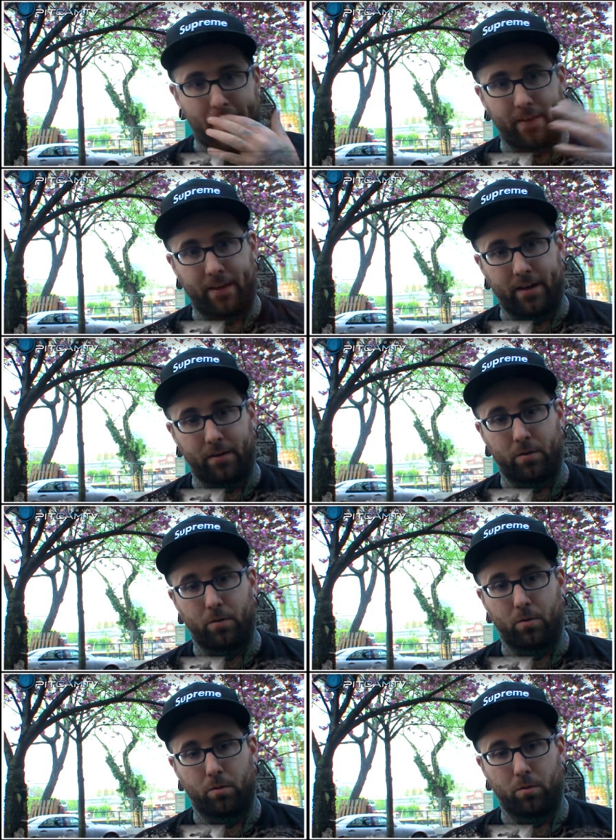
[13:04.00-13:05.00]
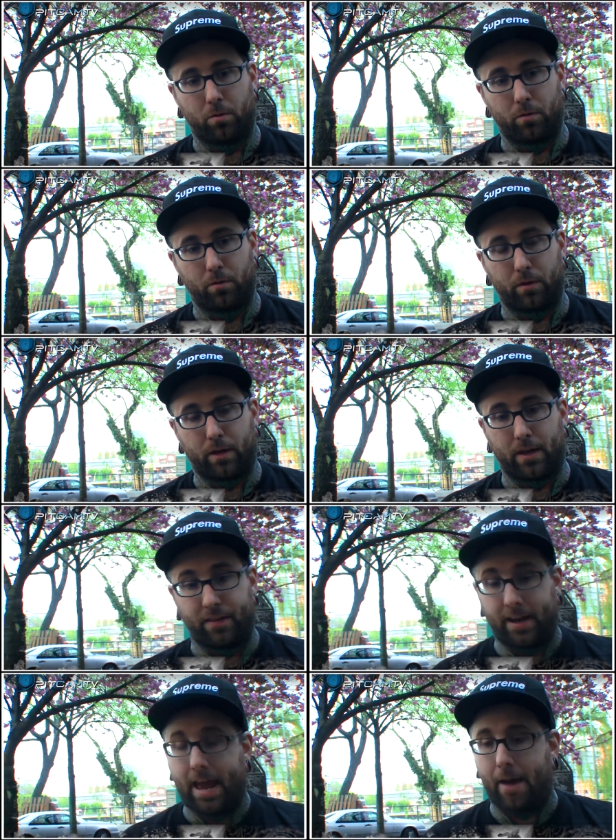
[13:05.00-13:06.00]
And then
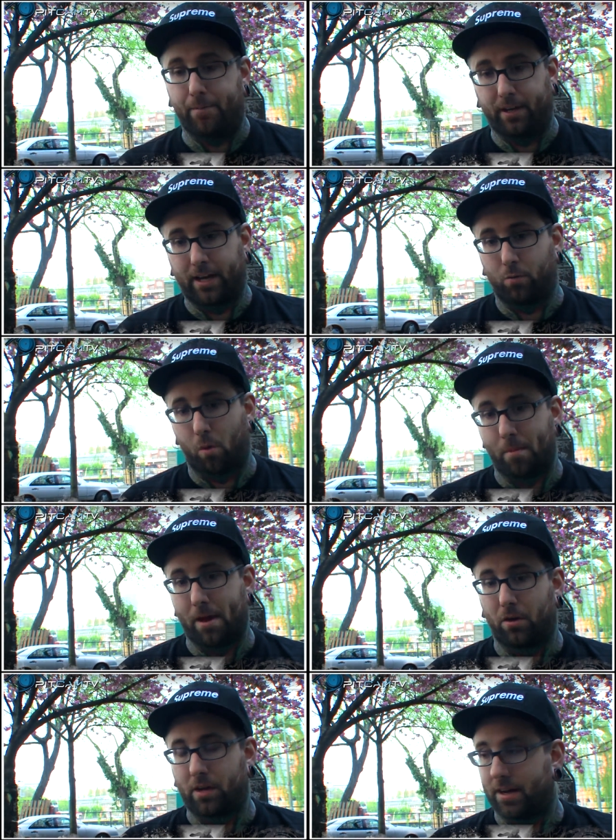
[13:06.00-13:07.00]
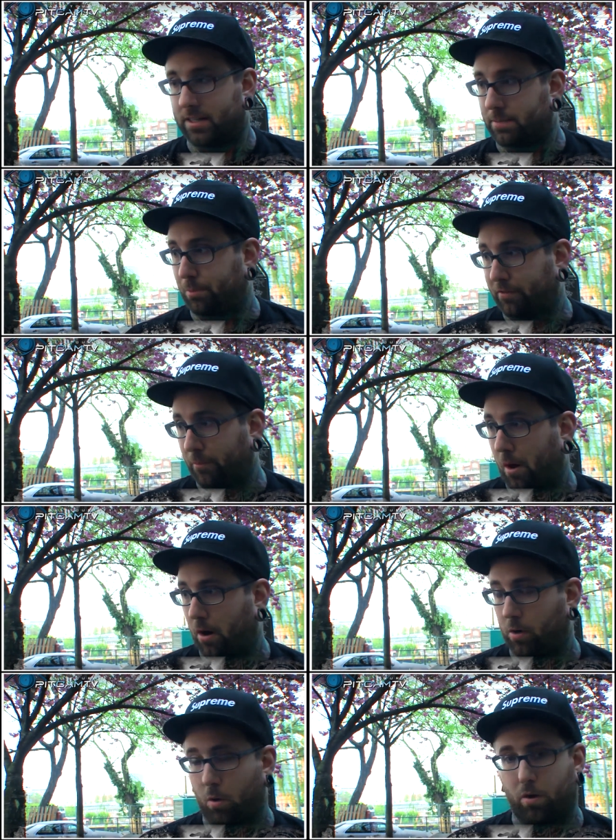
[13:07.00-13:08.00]
it happened again where metal kind of split from
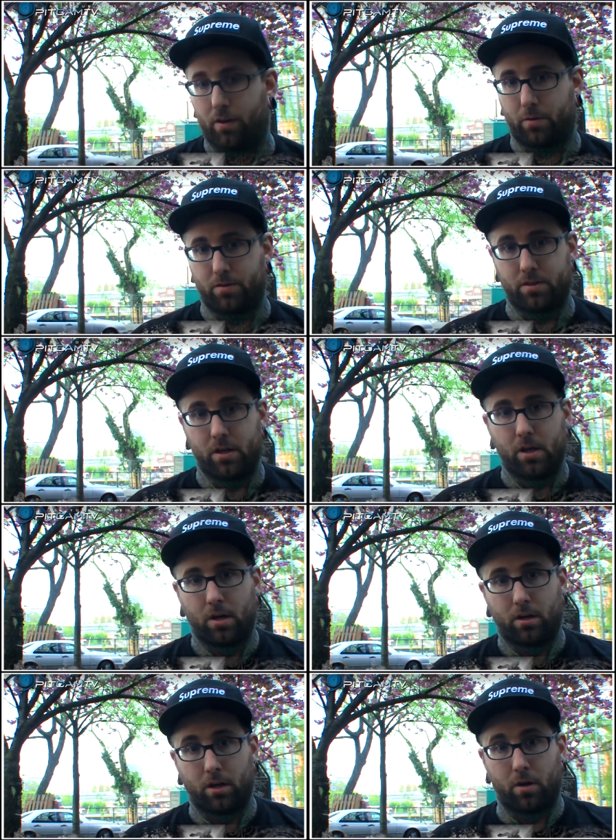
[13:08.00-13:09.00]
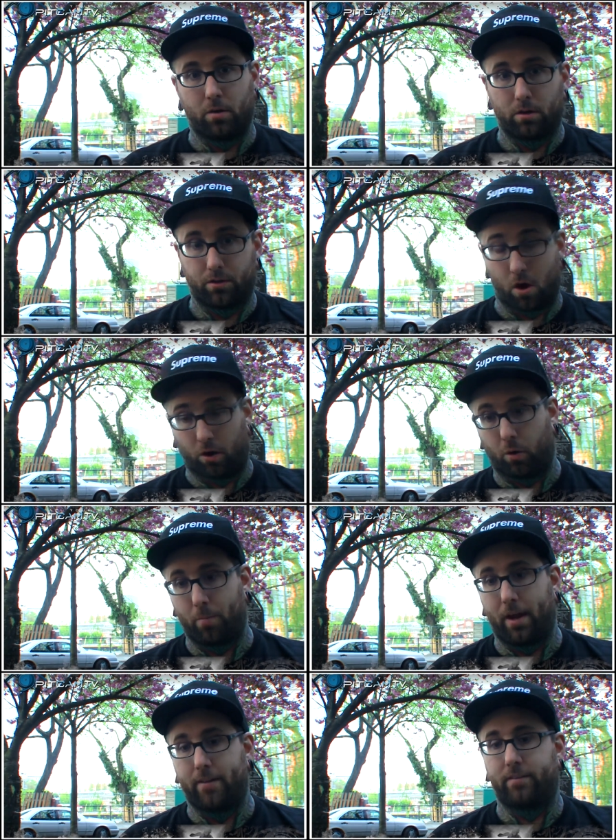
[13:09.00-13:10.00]
hardcore, and there was, you know, the hardcore
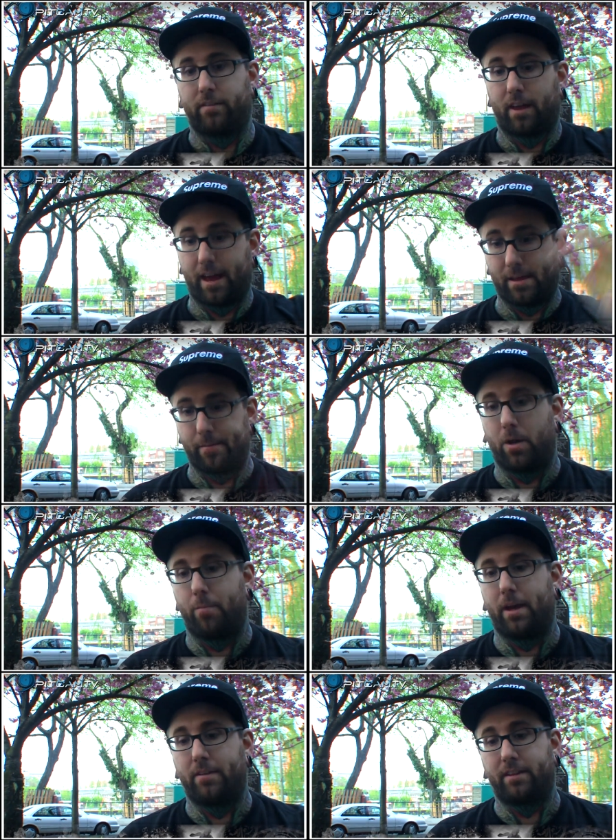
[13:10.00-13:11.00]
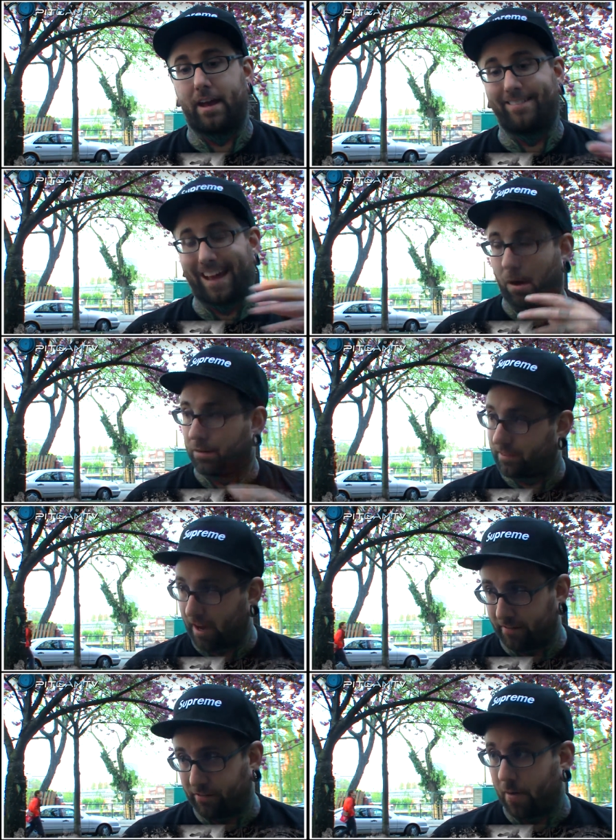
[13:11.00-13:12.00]
bands and the metal bands, and now it's
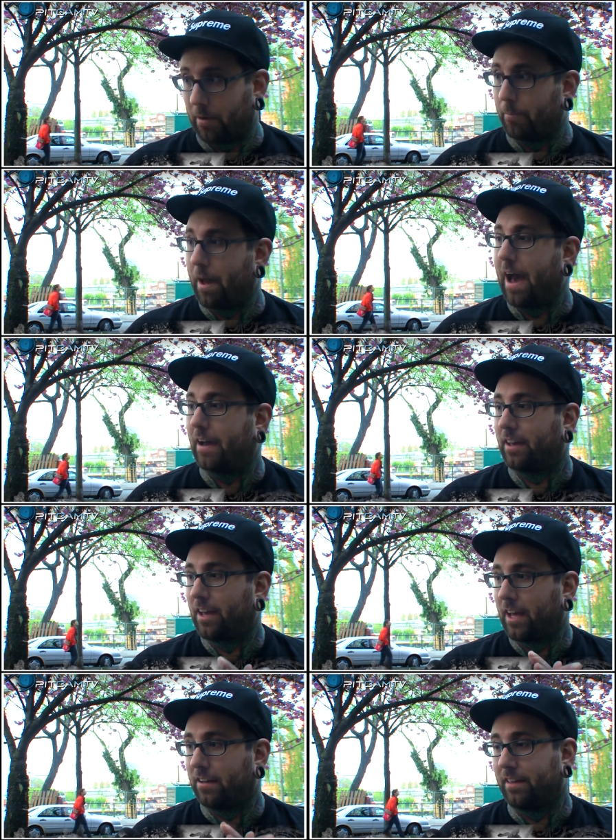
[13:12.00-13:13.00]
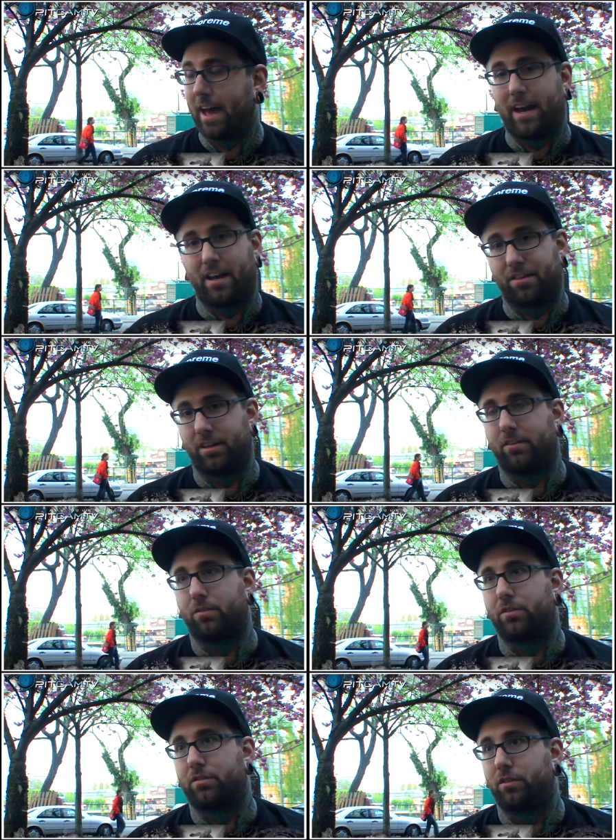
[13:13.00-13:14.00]
kind of coming back into that. And I think
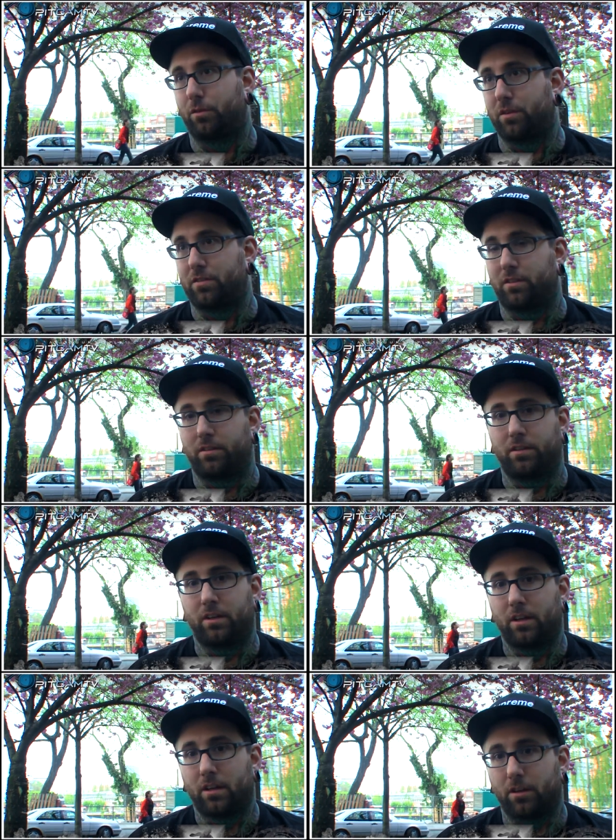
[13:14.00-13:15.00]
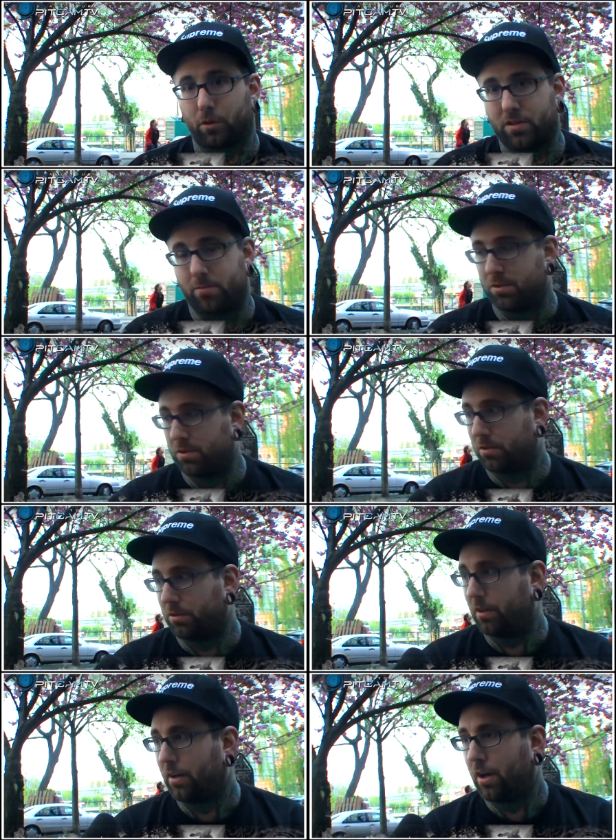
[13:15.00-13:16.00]
the Christian music
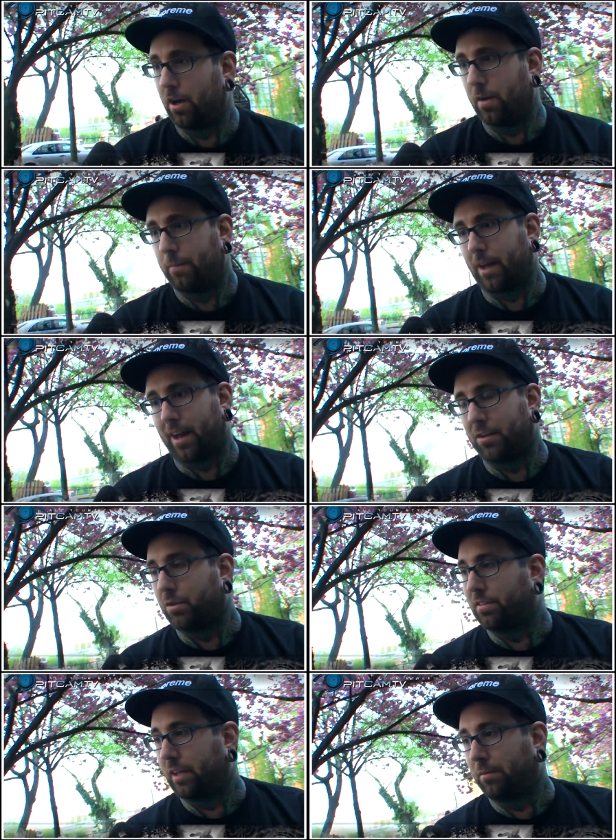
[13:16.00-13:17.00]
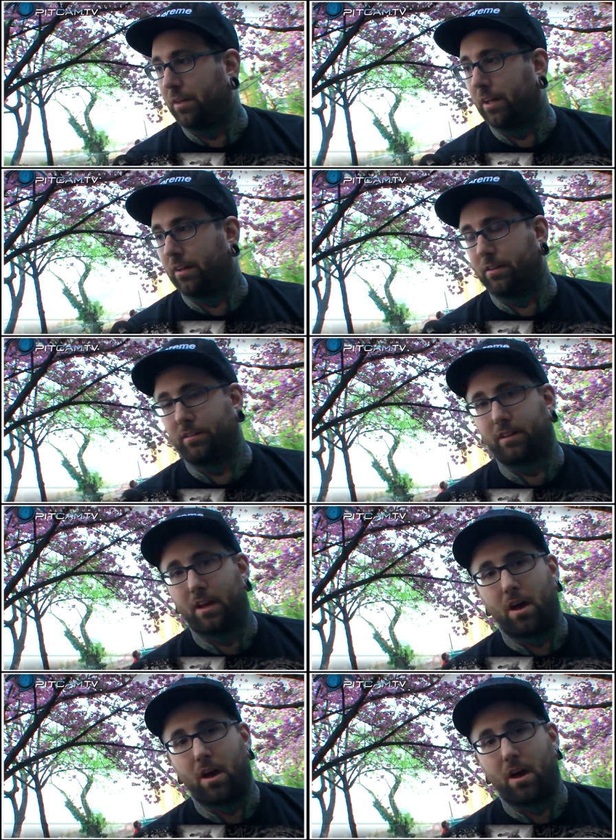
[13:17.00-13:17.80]
will kind of do the same thing, because